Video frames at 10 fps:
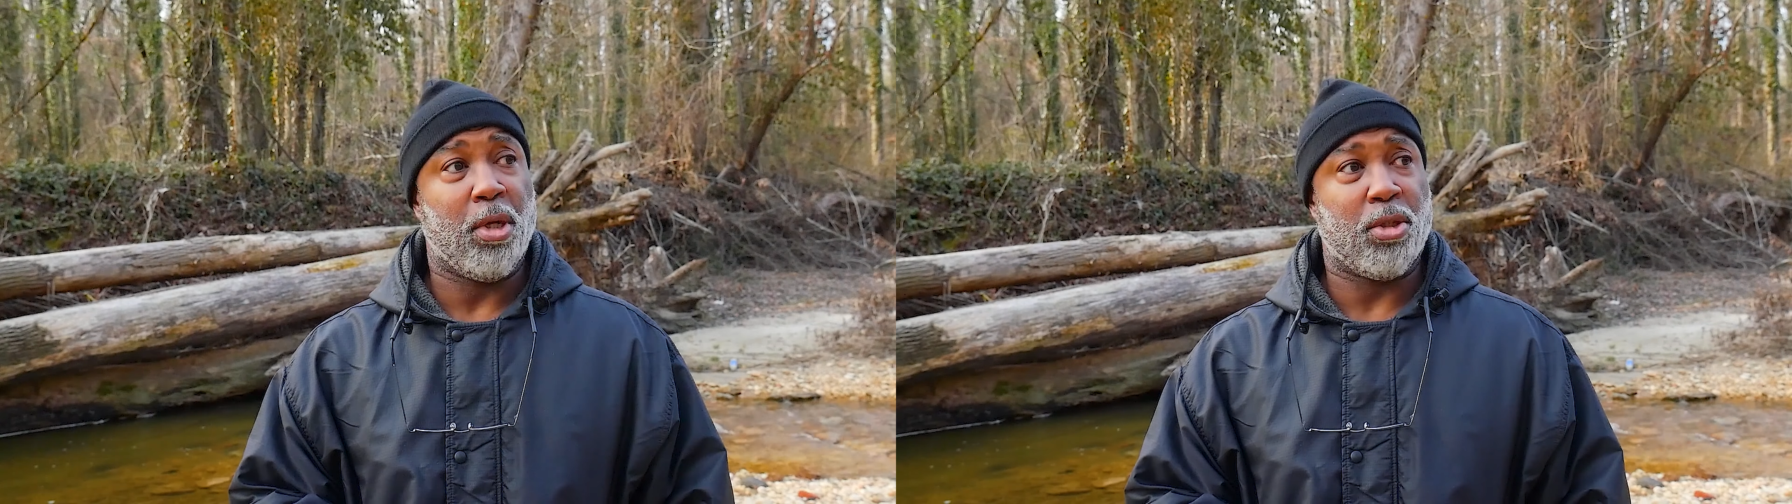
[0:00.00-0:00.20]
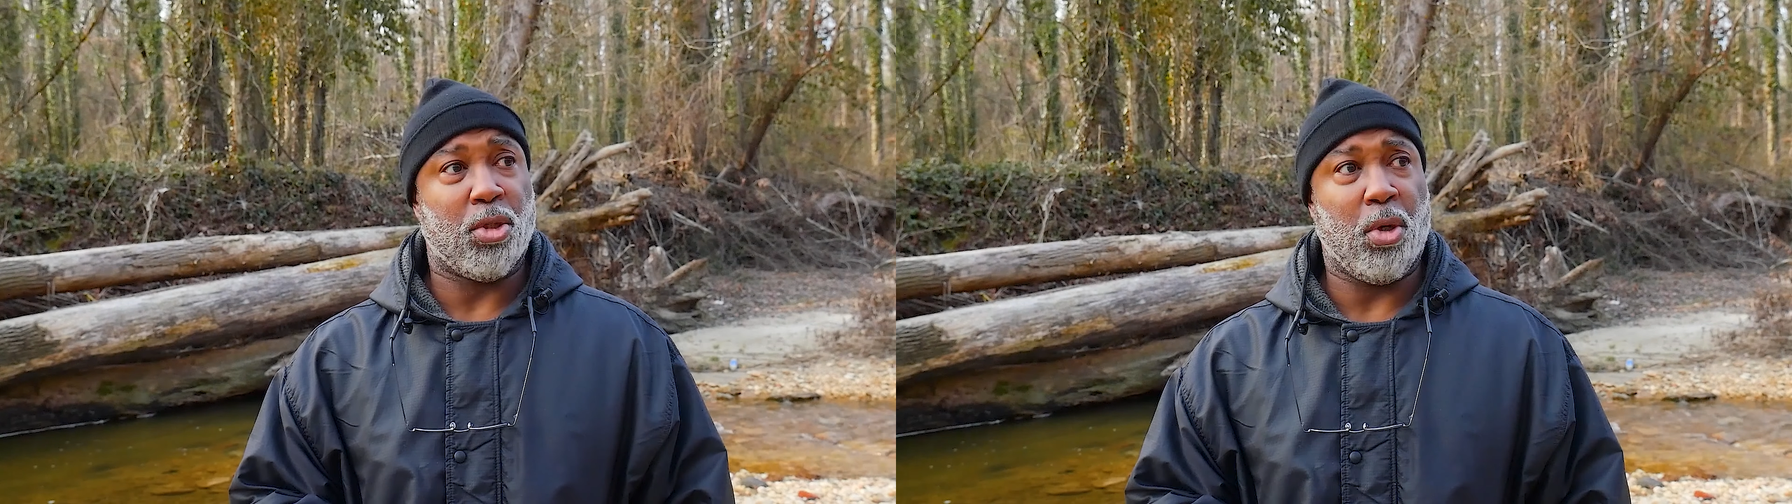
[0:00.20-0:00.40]

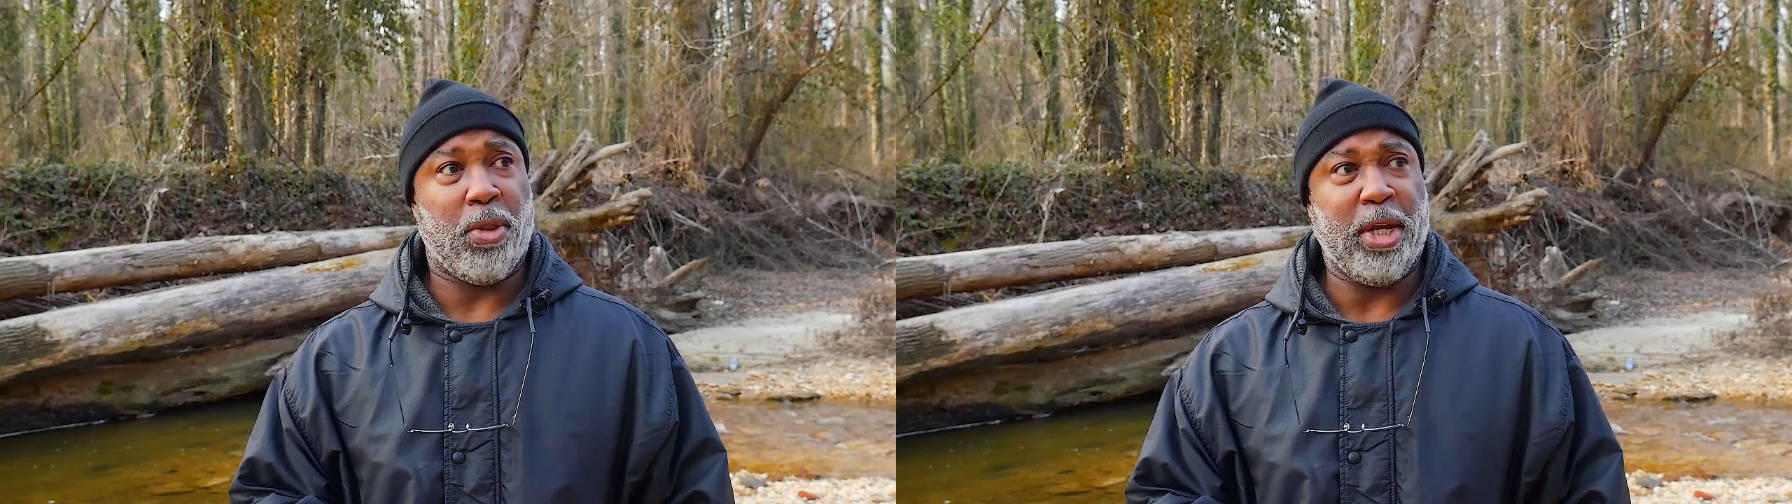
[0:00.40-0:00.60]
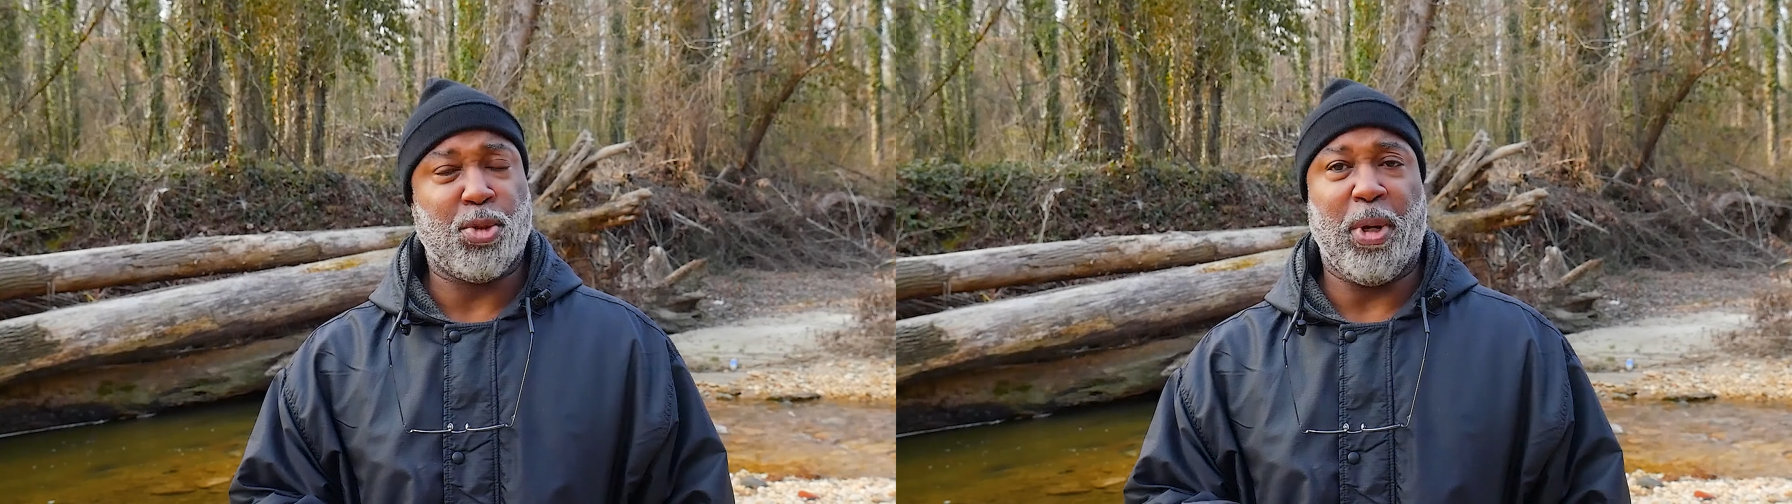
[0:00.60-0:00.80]
So
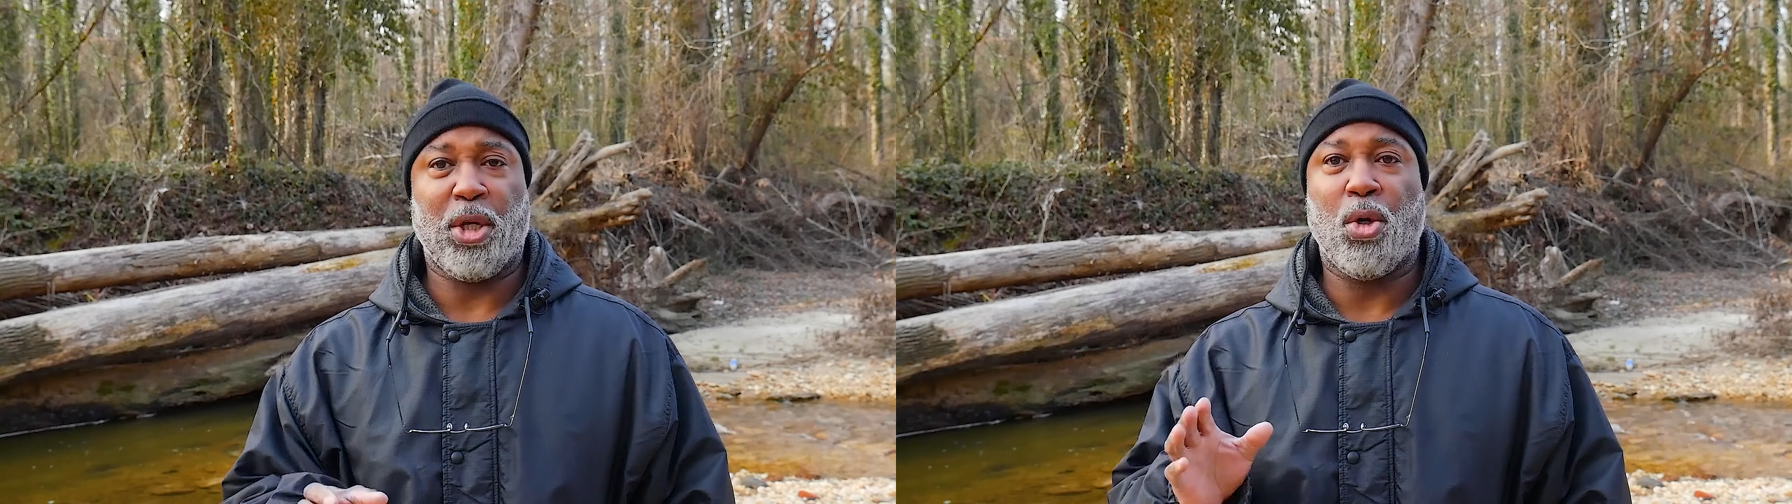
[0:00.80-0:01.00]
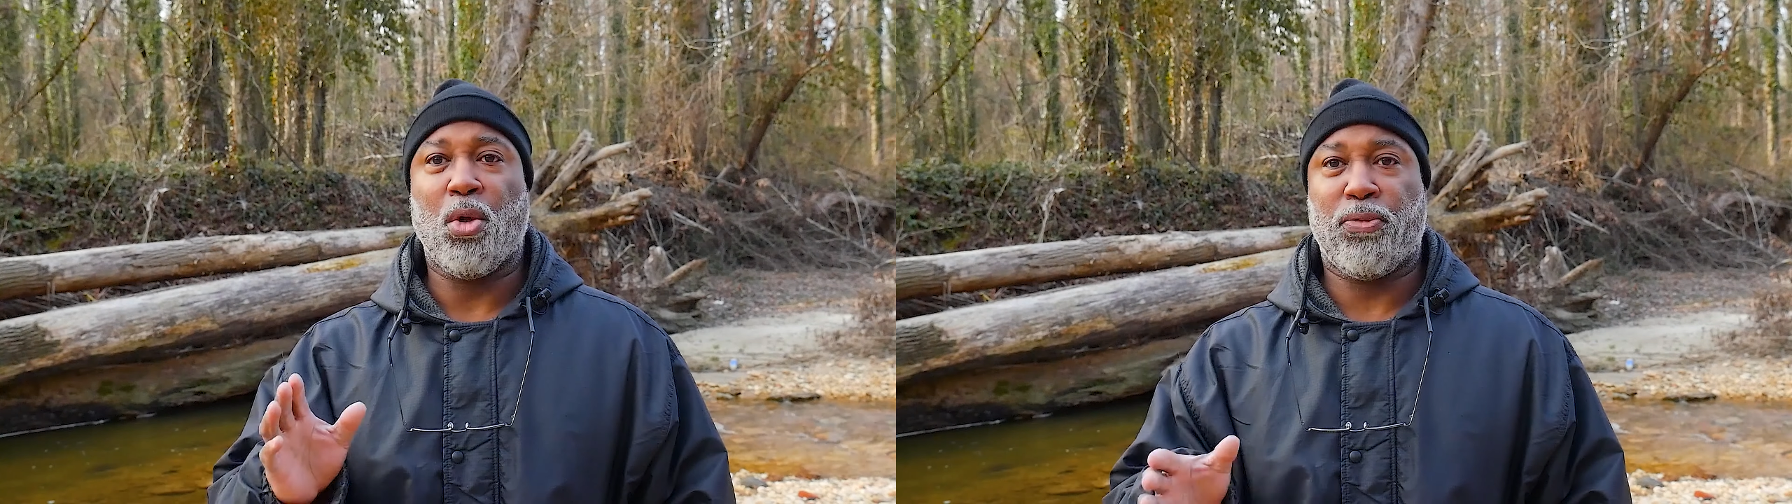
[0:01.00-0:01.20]
that's my
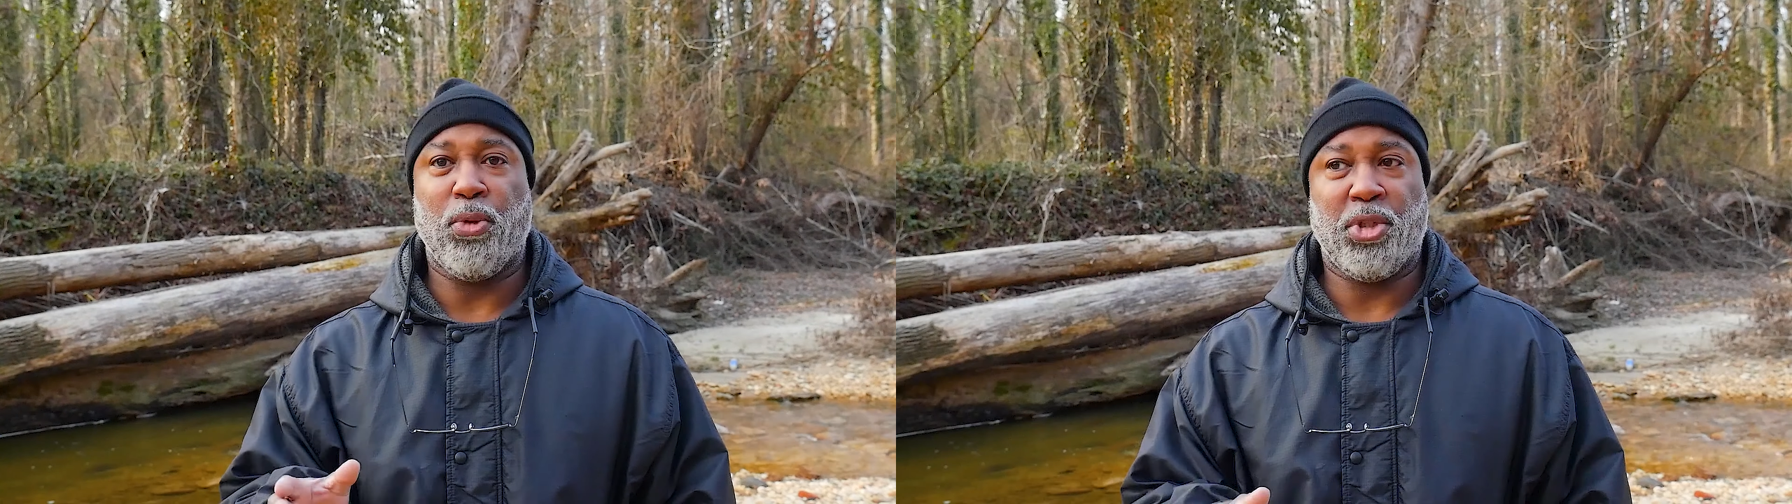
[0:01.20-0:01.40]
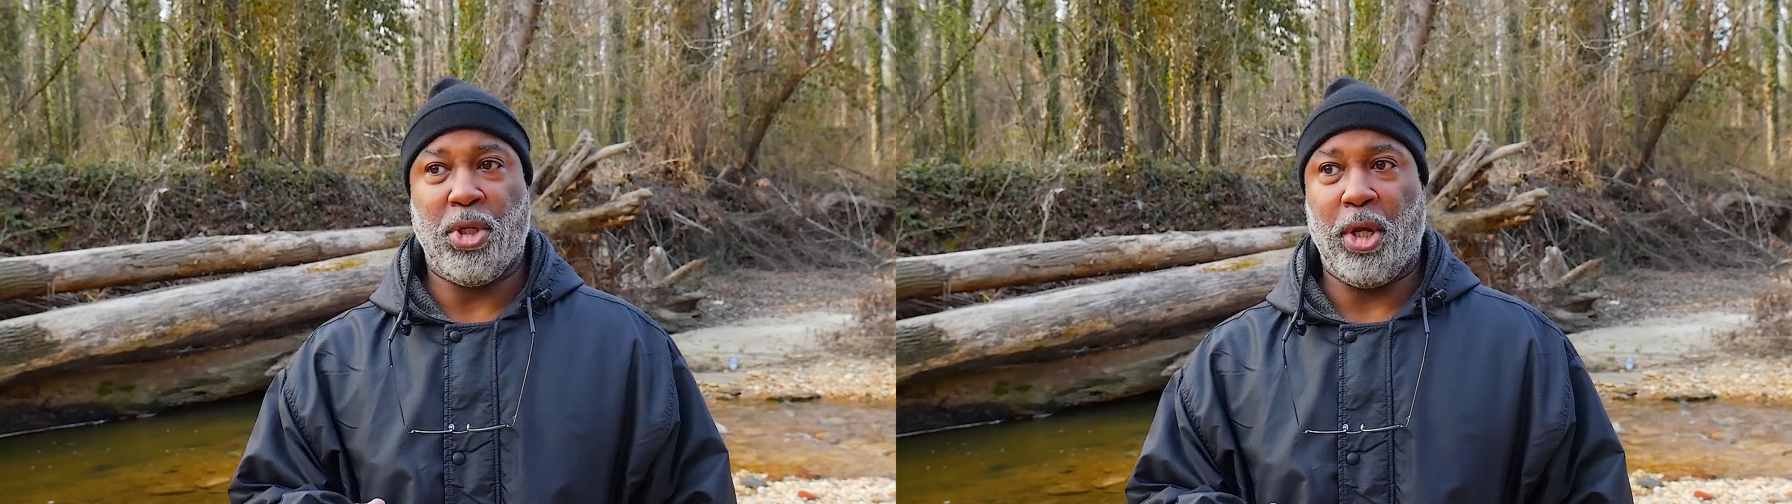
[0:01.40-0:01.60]
goal
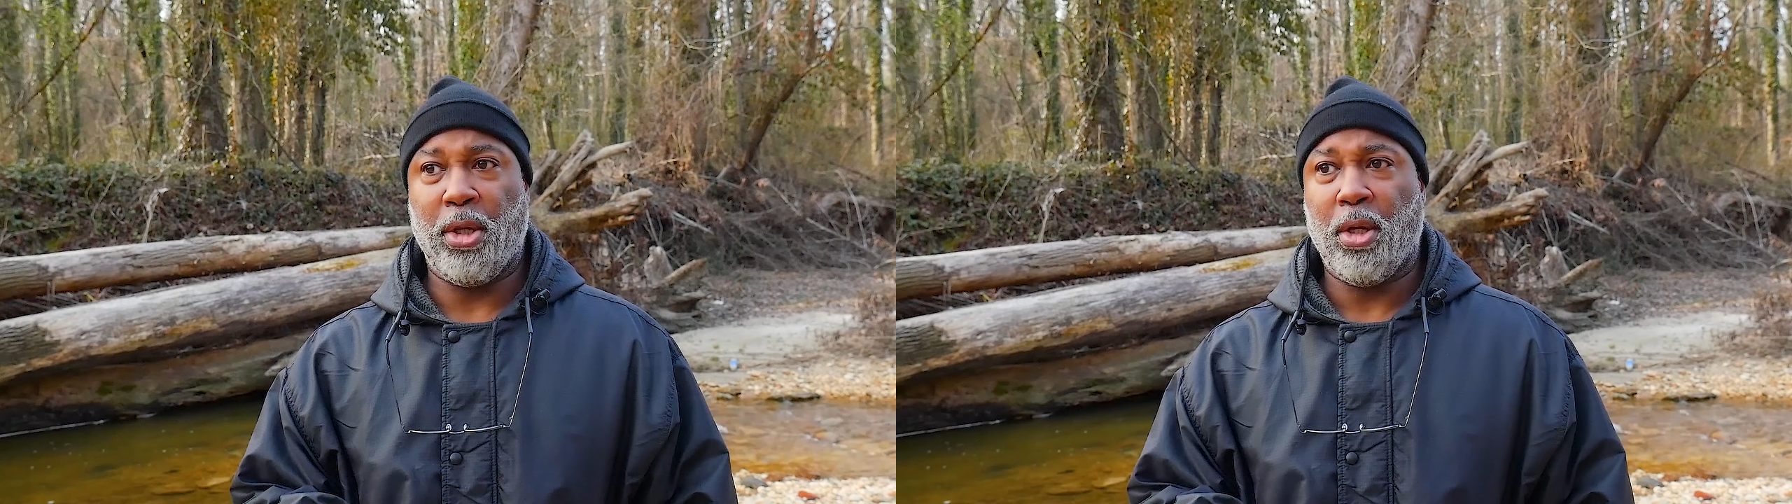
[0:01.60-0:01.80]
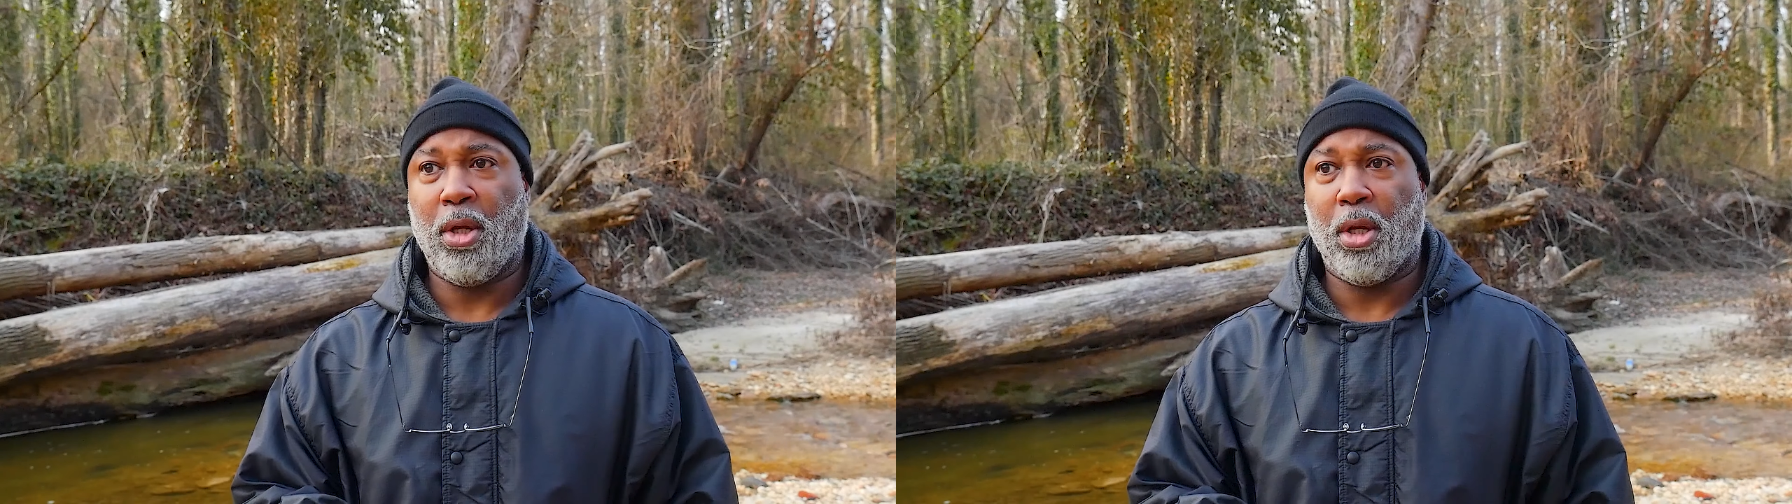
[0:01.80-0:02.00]
for today,